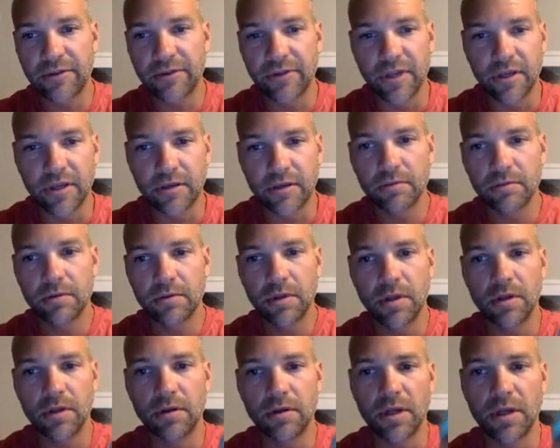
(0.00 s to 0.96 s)
I think,
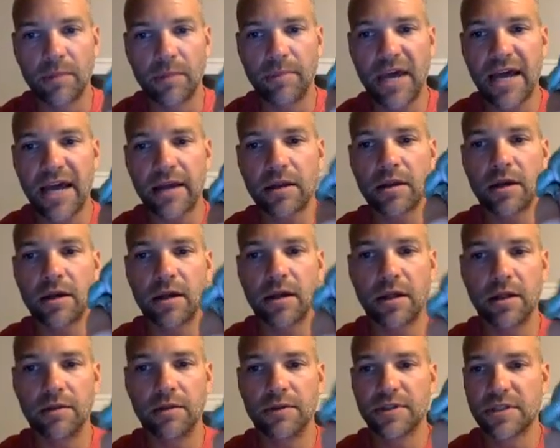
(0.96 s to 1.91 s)
and I'm back.
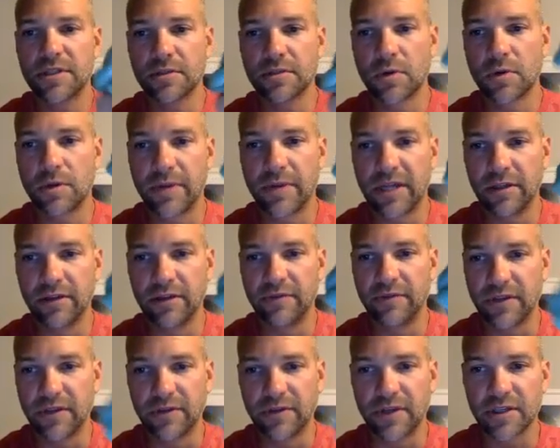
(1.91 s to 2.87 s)
And this is one of my
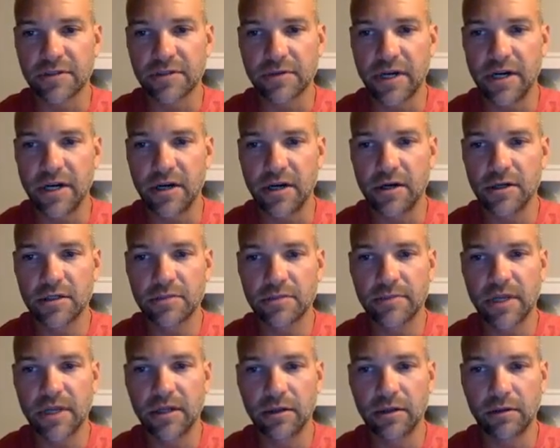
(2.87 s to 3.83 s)
living things right here. This is
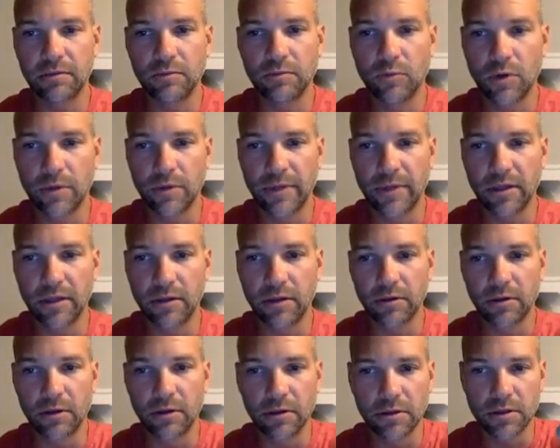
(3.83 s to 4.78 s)
one of my little
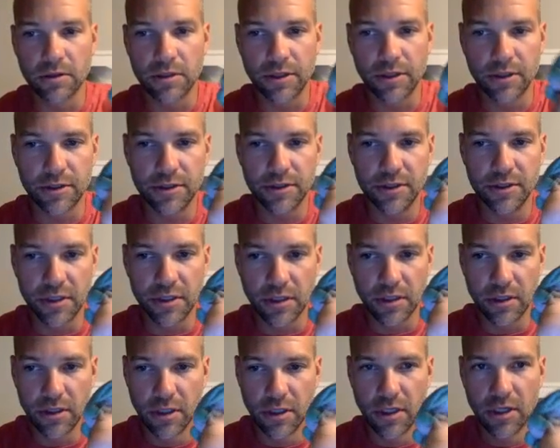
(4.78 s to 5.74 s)
girls here. She's
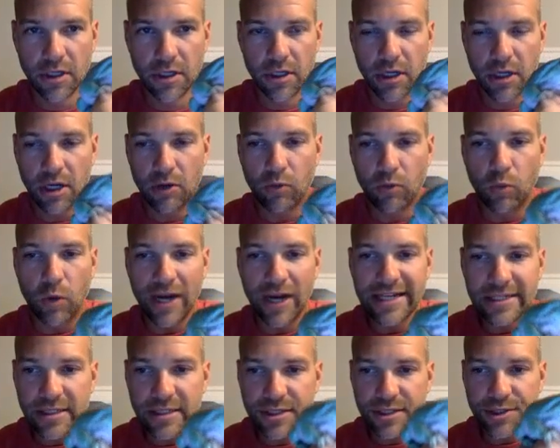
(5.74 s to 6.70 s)
a
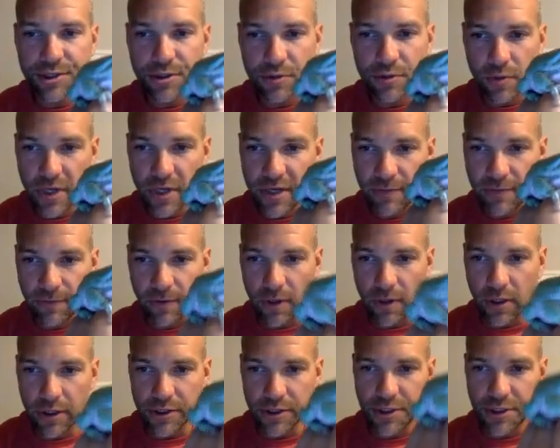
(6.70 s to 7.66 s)
white tree
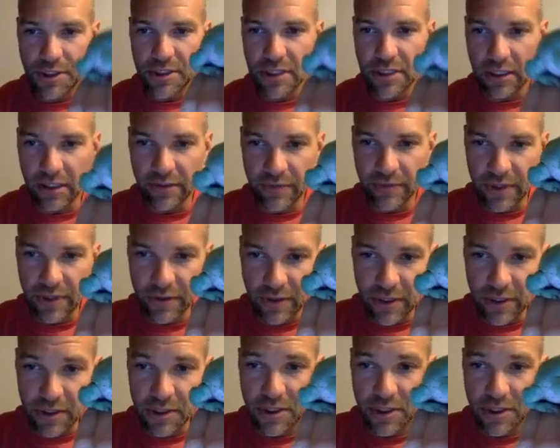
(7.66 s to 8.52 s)
frog, and she's a living thing, and